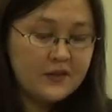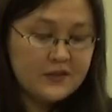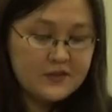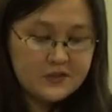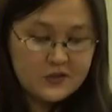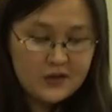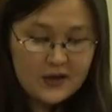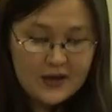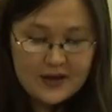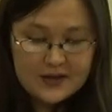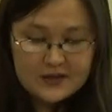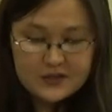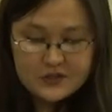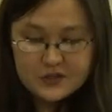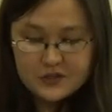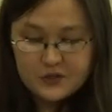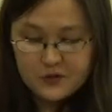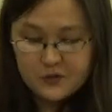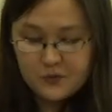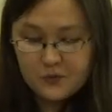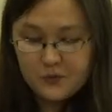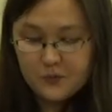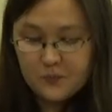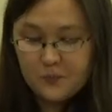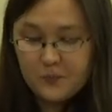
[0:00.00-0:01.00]
So as
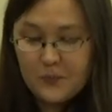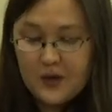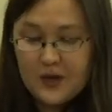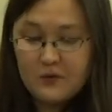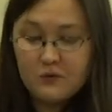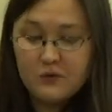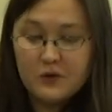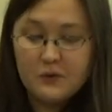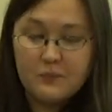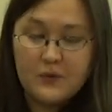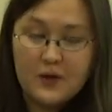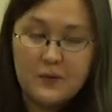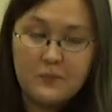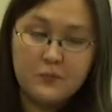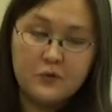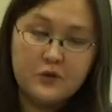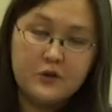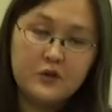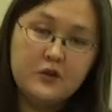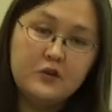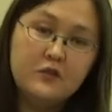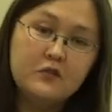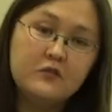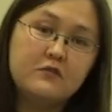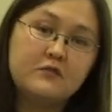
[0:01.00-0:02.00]
you may
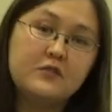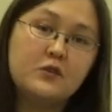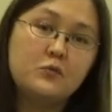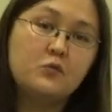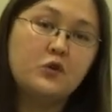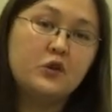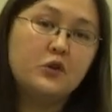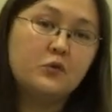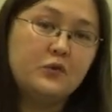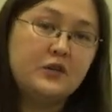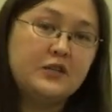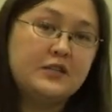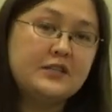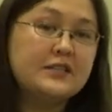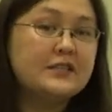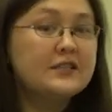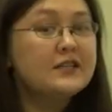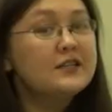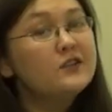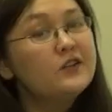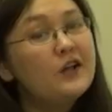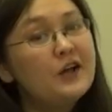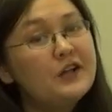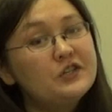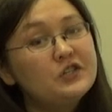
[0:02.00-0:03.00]
remember from when we did
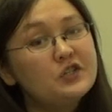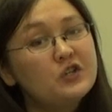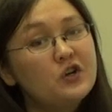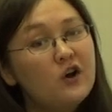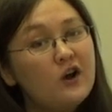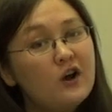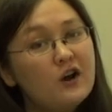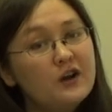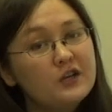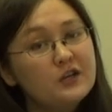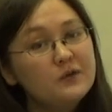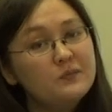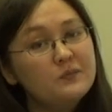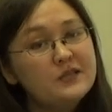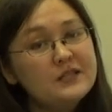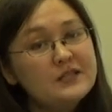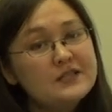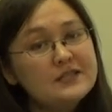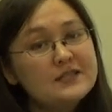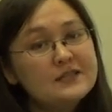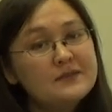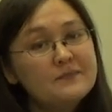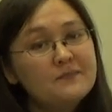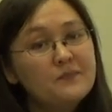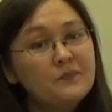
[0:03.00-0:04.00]
the logical
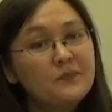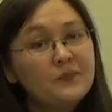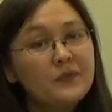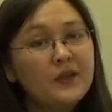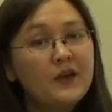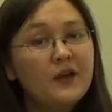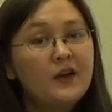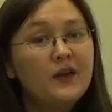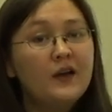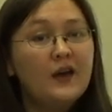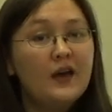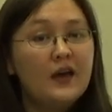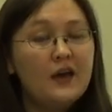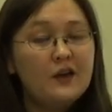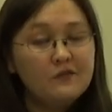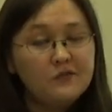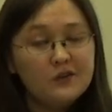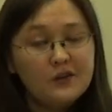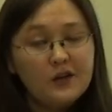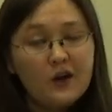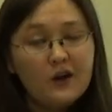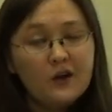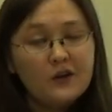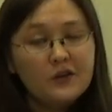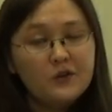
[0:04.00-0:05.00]
arguments,
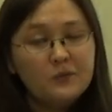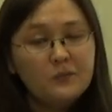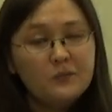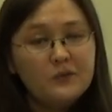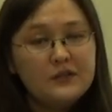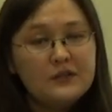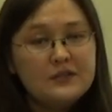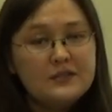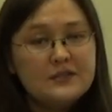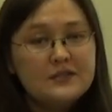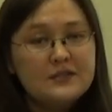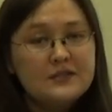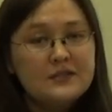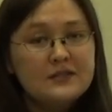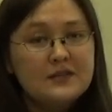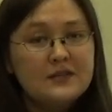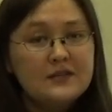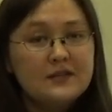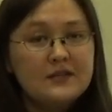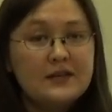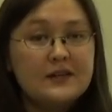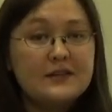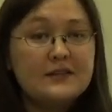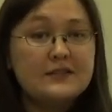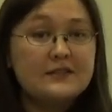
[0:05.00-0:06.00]
every argument
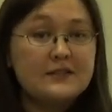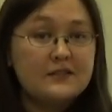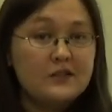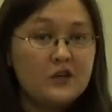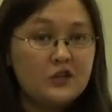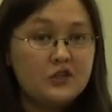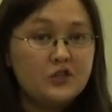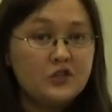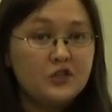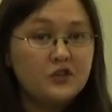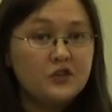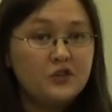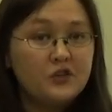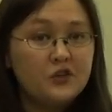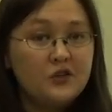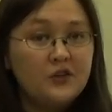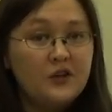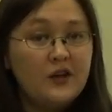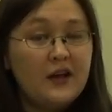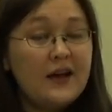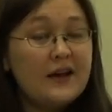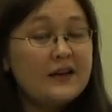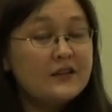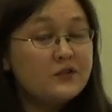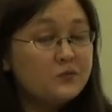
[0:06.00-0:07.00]
that is logical
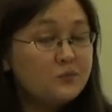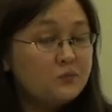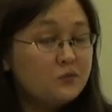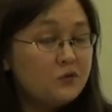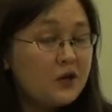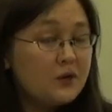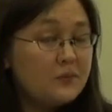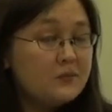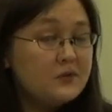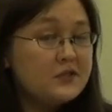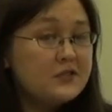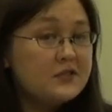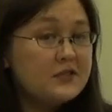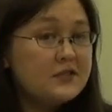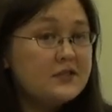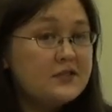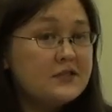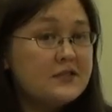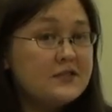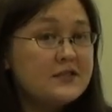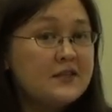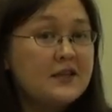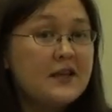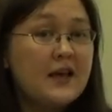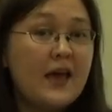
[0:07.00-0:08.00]
has
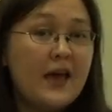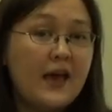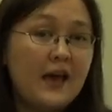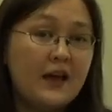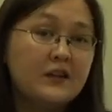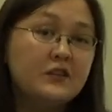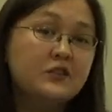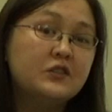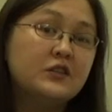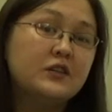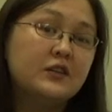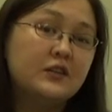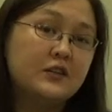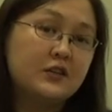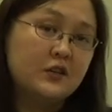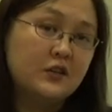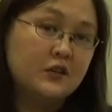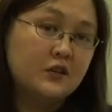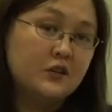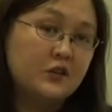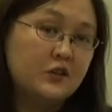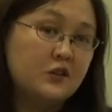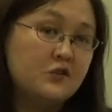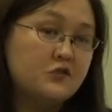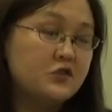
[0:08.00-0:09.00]
premises and a
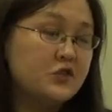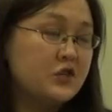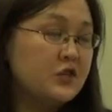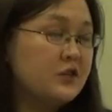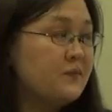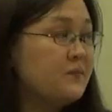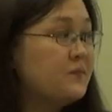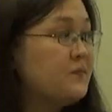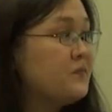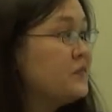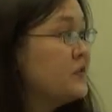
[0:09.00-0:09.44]
conclusion.